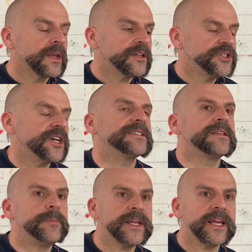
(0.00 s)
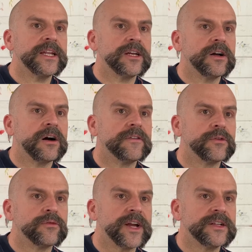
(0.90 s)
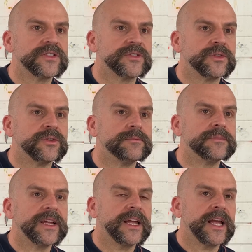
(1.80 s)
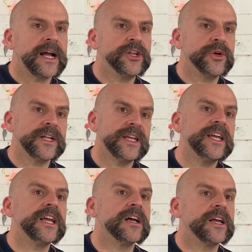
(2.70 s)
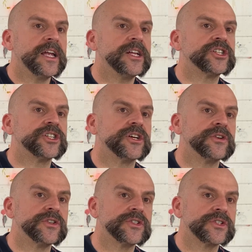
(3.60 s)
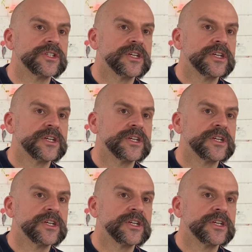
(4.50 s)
just the beginning of a rainstorm, and you can hear each of those